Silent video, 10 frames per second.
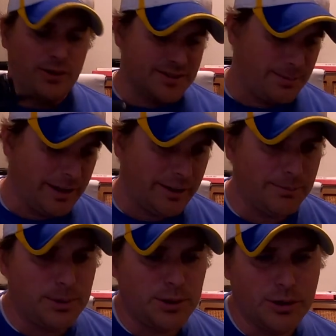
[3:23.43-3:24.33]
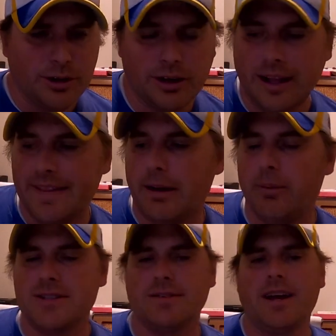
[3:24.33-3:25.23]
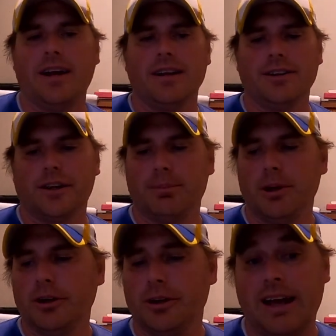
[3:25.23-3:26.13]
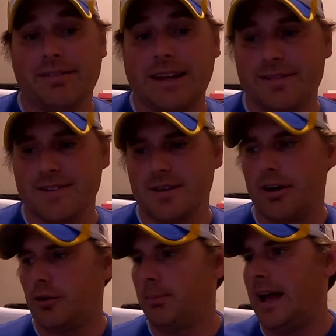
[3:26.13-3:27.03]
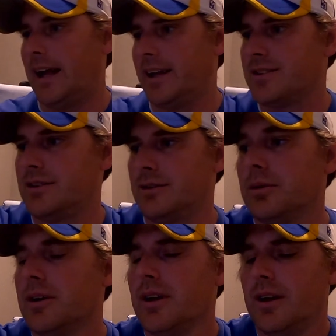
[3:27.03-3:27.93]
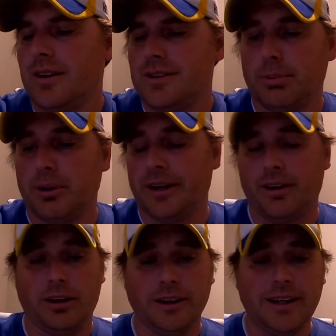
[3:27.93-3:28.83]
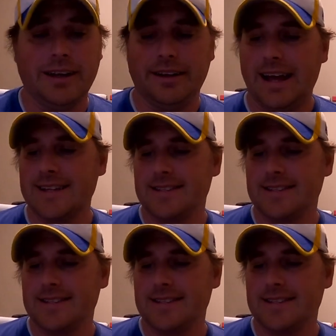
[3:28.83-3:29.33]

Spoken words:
into my computer. And then once you've got it into your computer, you have to have a software package to bring it all in. And that's